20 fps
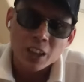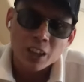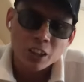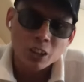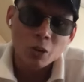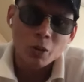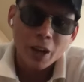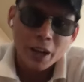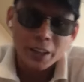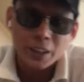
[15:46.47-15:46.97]

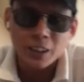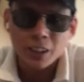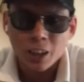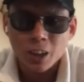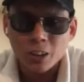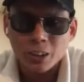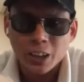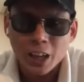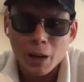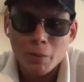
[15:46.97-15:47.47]
You already
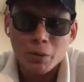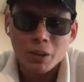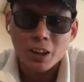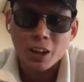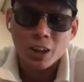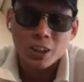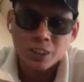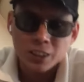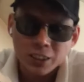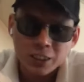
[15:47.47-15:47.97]
know that
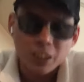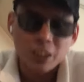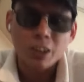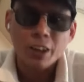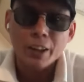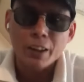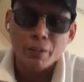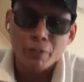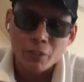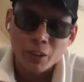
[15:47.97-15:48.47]
because there's a
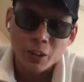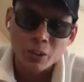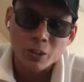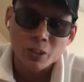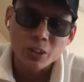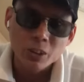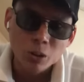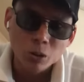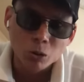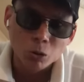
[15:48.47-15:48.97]
lot of video
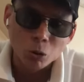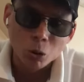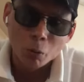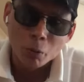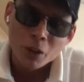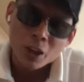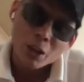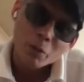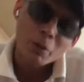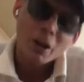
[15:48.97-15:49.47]
on YouTube,
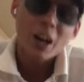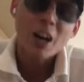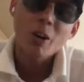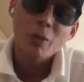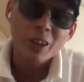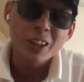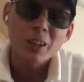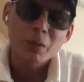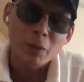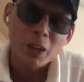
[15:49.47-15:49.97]
but I
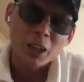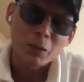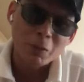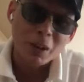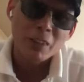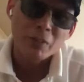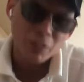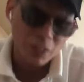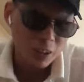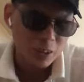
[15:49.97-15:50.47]
wanna make
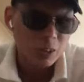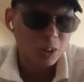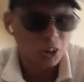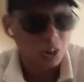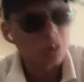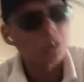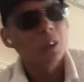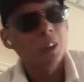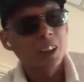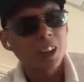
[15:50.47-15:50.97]
my video
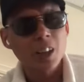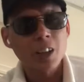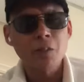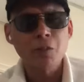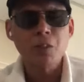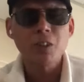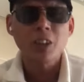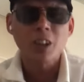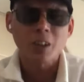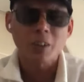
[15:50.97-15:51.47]
too, you know,
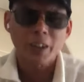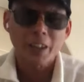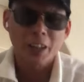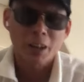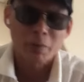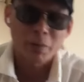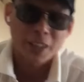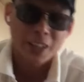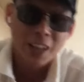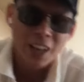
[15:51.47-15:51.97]
if you know what
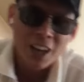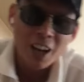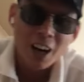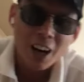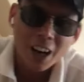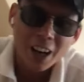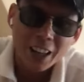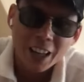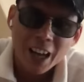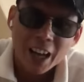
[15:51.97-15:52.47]
I mean.
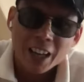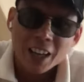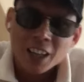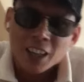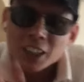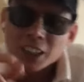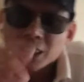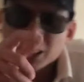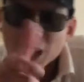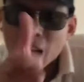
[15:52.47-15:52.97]
All right,
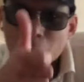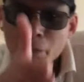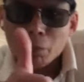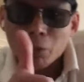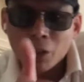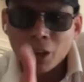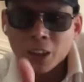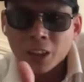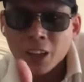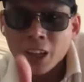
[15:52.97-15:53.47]
stay
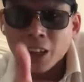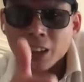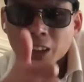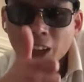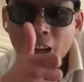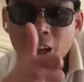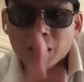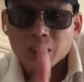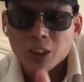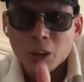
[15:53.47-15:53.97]
put.
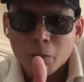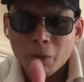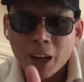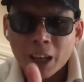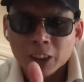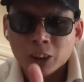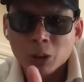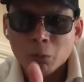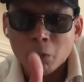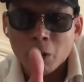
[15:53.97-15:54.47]
Thanks so
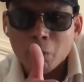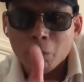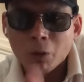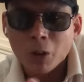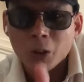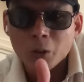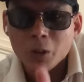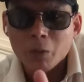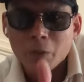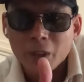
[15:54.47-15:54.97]
much to be
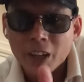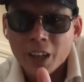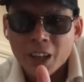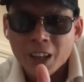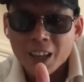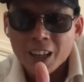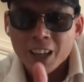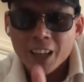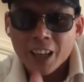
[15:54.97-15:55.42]
put with me.